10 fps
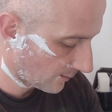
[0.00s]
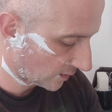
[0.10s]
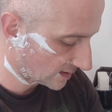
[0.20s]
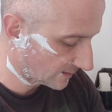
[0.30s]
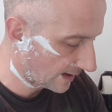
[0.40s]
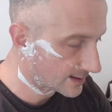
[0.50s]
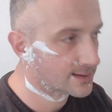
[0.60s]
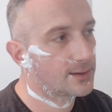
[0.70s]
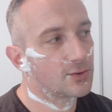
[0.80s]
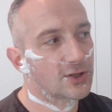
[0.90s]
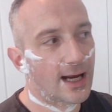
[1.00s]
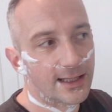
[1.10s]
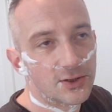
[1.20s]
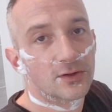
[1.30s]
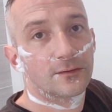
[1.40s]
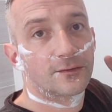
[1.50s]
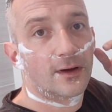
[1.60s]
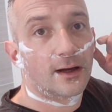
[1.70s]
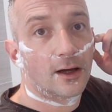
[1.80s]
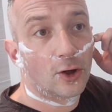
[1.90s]
brings about its own challenge of
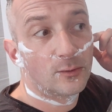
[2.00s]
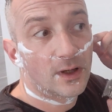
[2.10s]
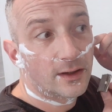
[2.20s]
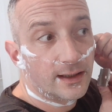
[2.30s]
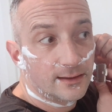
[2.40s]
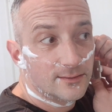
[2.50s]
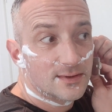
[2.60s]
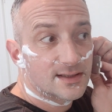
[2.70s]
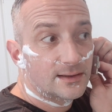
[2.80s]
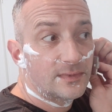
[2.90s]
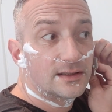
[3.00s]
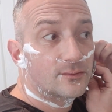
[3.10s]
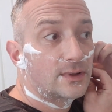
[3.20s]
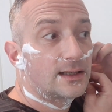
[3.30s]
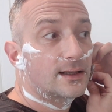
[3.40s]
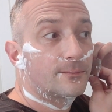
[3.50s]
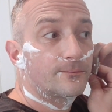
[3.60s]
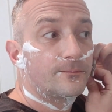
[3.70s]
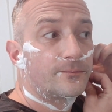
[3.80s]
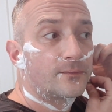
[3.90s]
home learning. It was something that we,
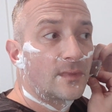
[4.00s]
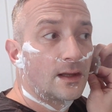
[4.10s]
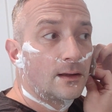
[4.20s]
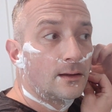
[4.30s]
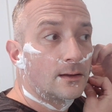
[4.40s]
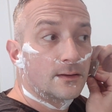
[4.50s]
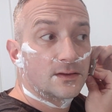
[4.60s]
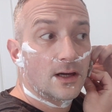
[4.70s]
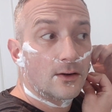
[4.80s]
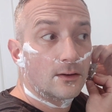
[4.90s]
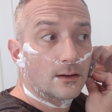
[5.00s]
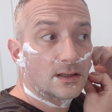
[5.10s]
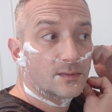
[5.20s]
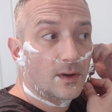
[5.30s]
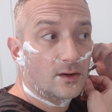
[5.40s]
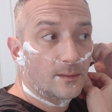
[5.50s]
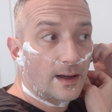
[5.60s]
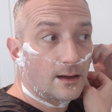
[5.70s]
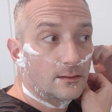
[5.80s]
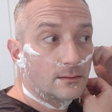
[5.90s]
Sarah and I, spoke
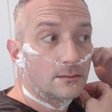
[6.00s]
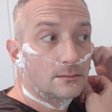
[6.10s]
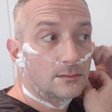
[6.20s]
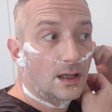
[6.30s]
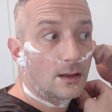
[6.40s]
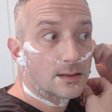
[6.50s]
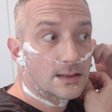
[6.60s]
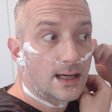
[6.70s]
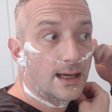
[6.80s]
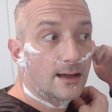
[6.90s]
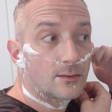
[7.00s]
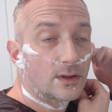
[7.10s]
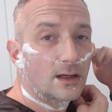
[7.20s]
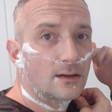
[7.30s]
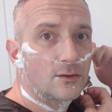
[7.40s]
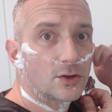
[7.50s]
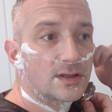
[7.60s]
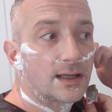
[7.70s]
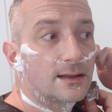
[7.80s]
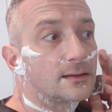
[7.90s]
about last year. We kind of
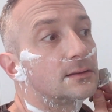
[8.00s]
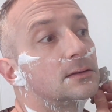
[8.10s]
looked at it